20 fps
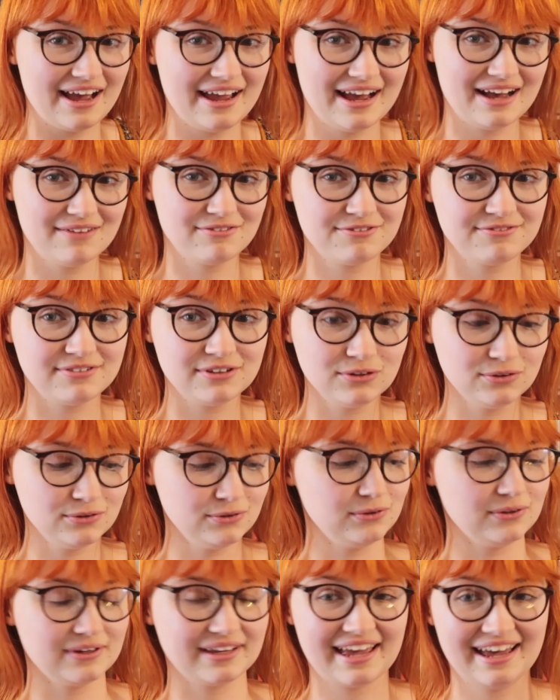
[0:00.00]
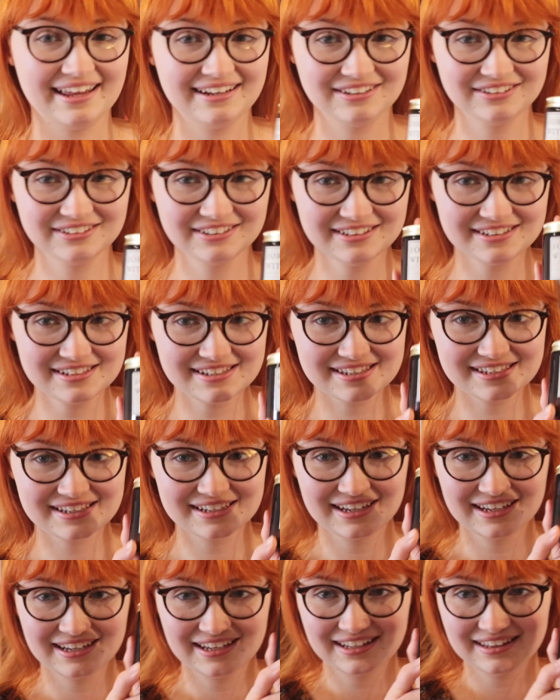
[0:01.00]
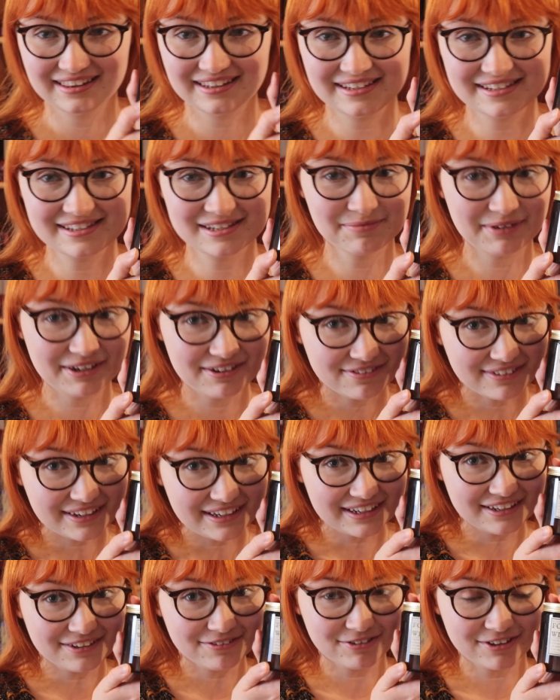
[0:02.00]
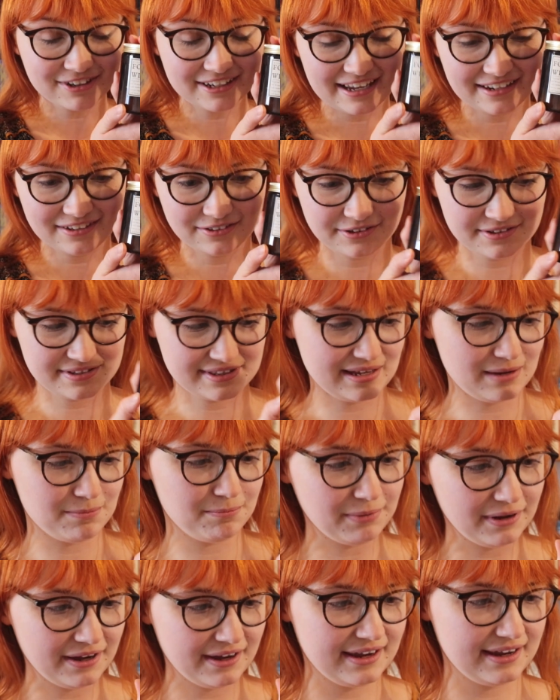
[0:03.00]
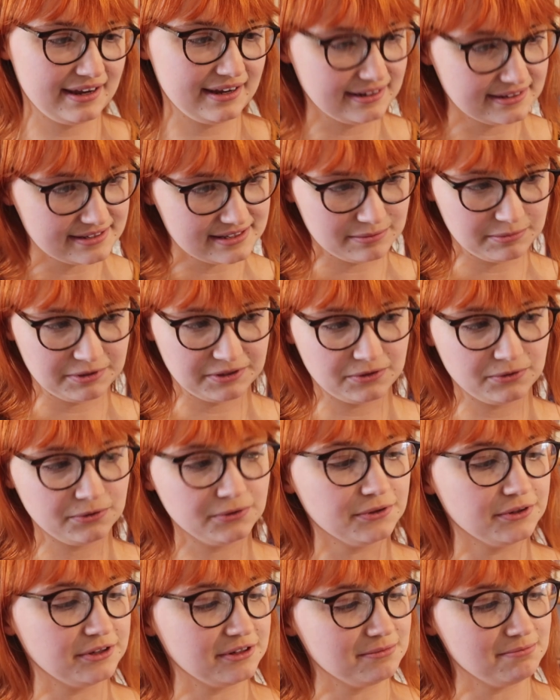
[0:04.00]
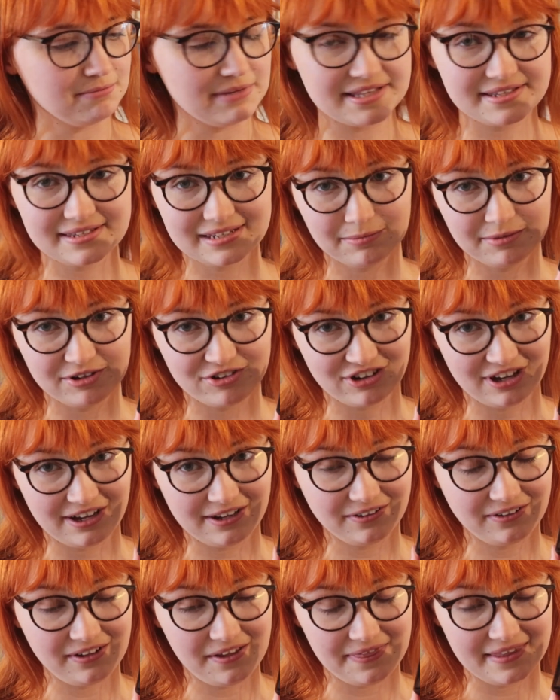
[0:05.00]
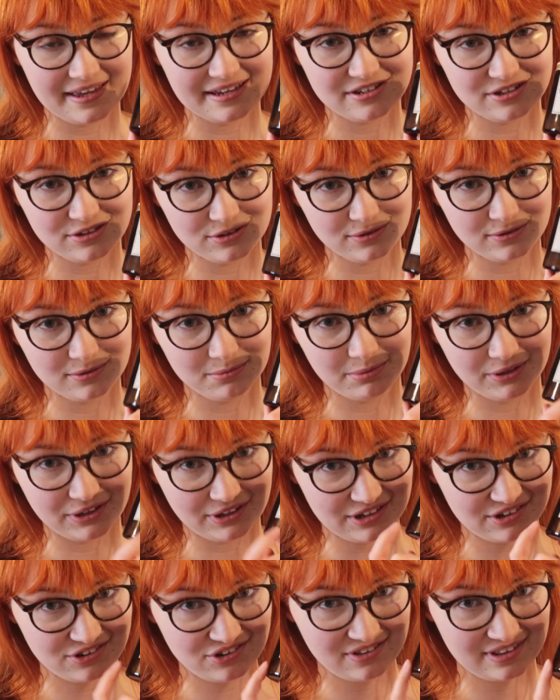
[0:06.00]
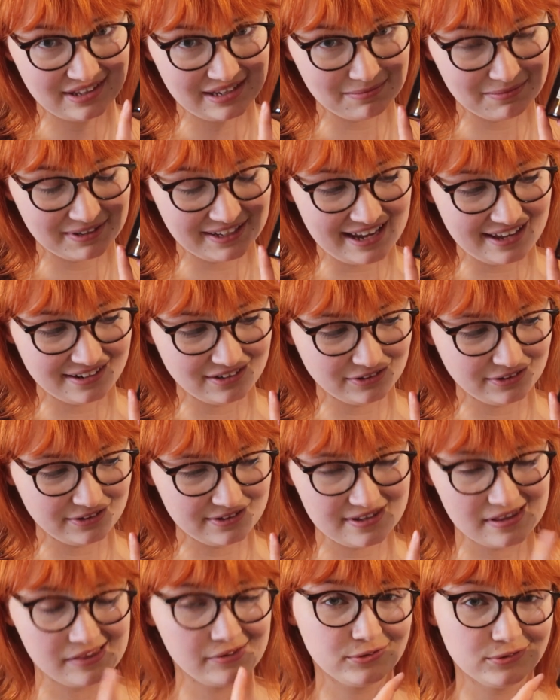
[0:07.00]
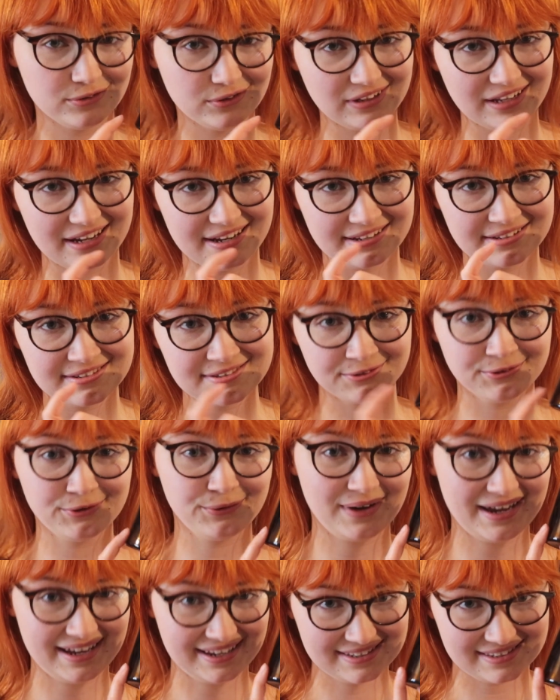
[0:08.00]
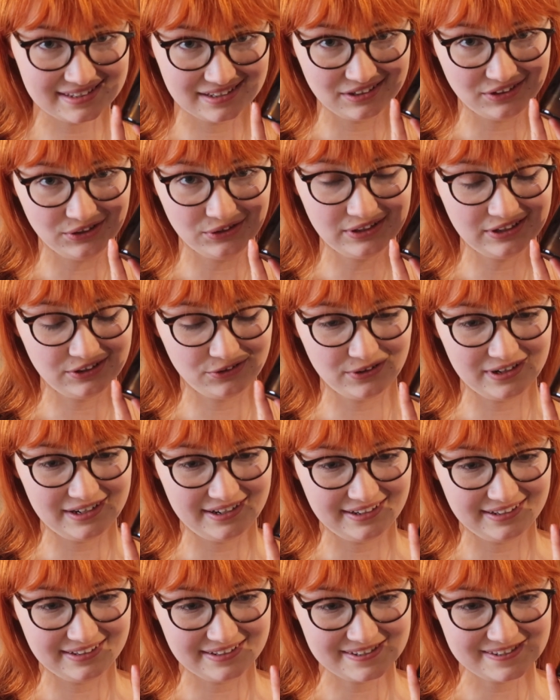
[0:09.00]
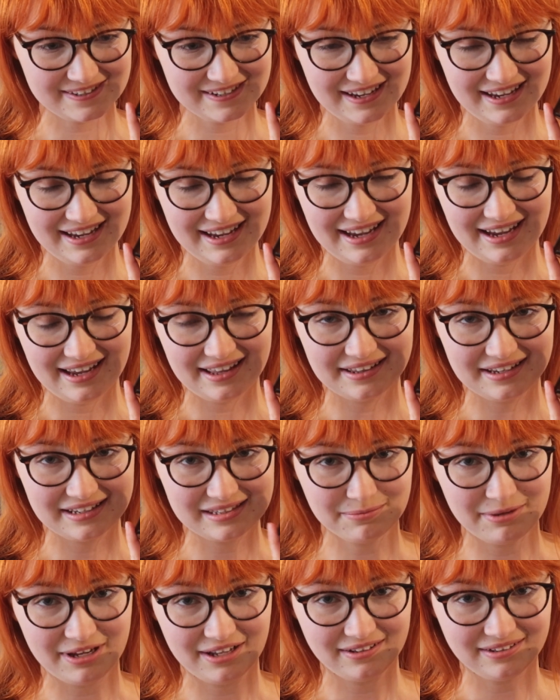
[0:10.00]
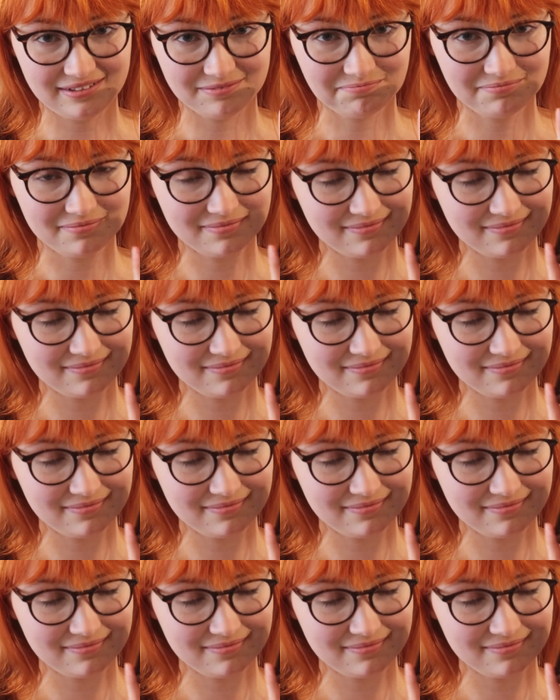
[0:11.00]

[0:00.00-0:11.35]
I have a few candles. These are my favourite candles. They're by someone called Midsummer Child and they do bookish themed candles and they're all like soy wax and good ingredients and they smell